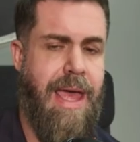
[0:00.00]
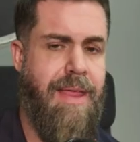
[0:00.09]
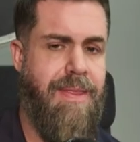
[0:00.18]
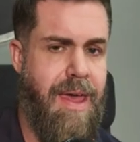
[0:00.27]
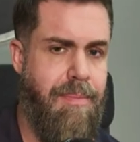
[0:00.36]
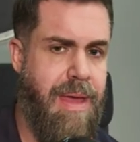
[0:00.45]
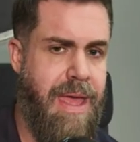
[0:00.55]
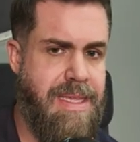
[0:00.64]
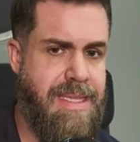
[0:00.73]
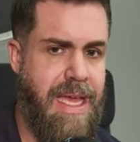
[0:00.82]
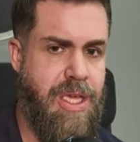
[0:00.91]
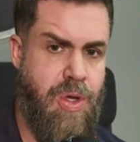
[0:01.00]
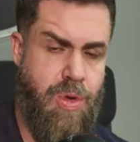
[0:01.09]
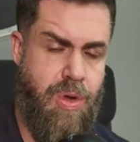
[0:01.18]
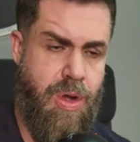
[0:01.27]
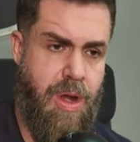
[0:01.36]
That means that
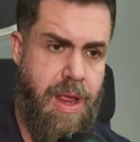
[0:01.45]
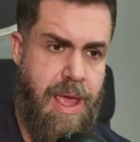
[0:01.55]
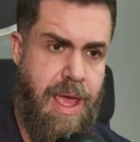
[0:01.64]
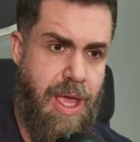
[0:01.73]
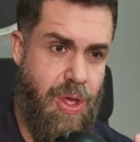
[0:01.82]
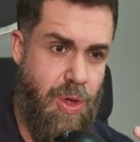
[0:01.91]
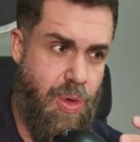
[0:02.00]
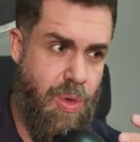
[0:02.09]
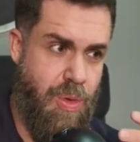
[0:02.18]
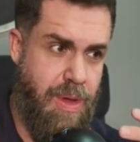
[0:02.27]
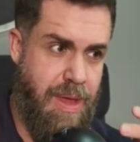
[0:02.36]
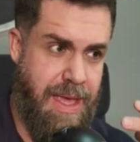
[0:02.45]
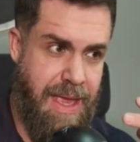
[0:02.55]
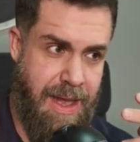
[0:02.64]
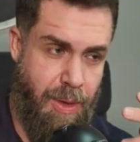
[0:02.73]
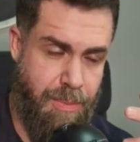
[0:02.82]
you
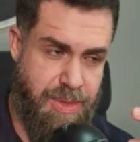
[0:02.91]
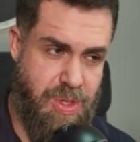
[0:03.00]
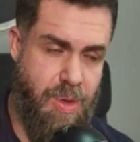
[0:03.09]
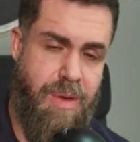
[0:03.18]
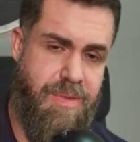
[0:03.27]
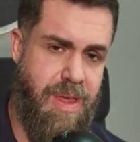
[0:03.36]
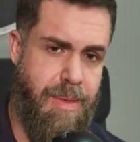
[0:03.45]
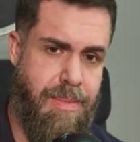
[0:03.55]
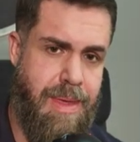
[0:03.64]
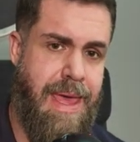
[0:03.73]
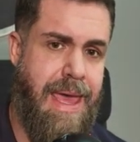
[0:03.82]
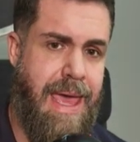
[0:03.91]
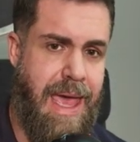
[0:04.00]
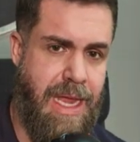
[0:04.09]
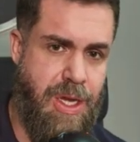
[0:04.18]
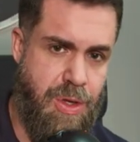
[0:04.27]
can observe them
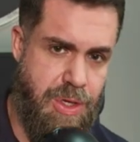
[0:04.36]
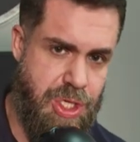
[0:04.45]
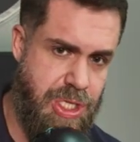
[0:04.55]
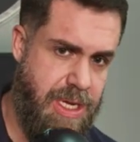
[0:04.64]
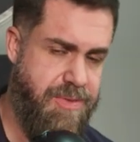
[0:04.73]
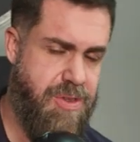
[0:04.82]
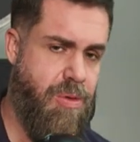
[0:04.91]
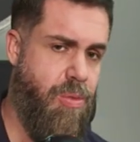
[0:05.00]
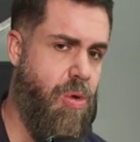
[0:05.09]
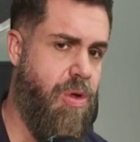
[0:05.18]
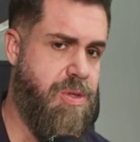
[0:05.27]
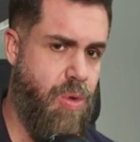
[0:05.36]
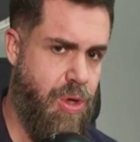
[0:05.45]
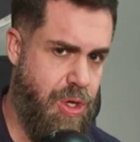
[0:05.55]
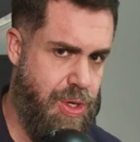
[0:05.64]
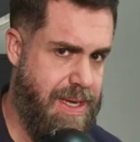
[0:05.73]
and you shift towards what
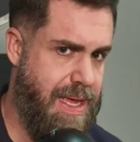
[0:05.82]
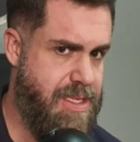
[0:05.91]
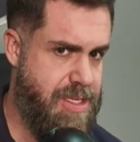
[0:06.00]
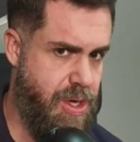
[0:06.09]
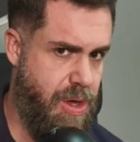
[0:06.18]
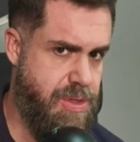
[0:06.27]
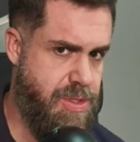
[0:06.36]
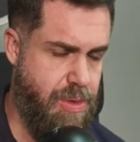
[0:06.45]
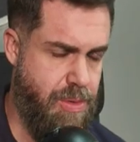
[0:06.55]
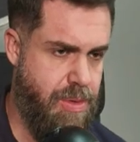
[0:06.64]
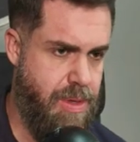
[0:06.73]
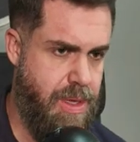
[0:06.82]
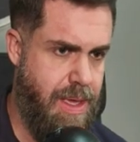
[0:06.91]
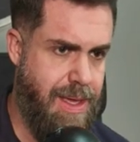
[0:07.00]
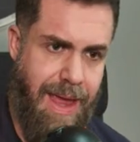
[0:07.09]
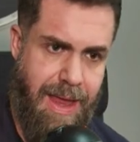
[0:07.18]
you need to go to,
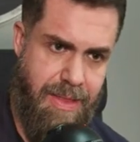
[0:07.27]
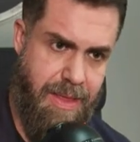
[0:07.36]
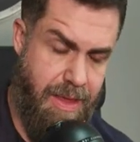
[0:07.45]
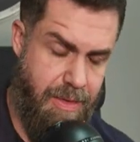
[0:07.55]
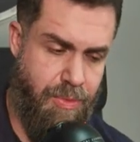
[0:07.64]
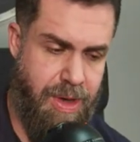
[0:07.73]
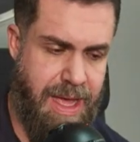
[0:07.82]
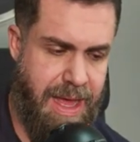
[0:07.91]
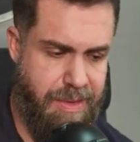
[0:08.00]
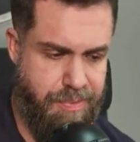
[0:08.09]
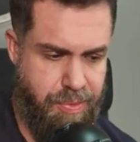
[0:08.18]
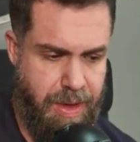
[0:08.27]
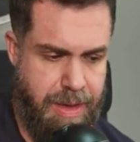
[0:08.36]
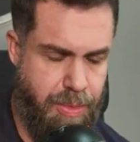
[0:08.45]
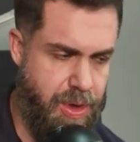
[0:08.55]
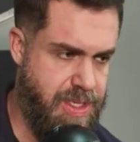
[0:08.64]
okay, regarding
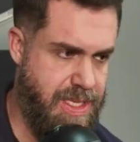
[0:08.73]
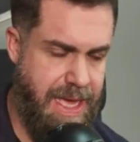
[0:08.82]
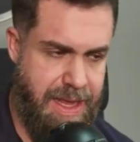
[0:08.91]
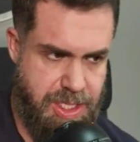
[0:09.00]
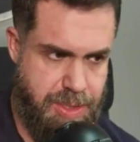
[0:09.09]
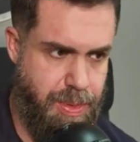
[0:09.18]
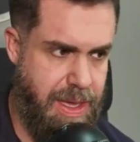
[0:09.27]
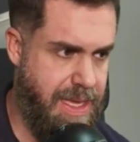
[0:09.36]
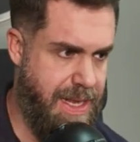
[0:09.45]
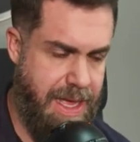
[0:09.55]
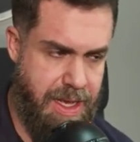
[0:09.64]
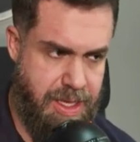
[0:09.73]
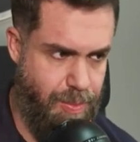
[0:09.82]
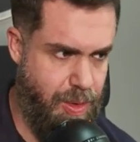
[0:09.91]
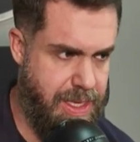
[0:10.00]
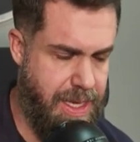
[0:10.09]
frameworks and how to speak and how to
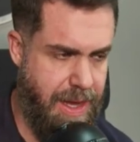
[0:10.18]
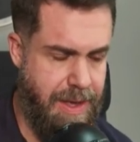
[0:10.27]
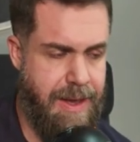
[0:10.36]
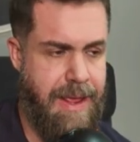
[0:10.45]
communicate.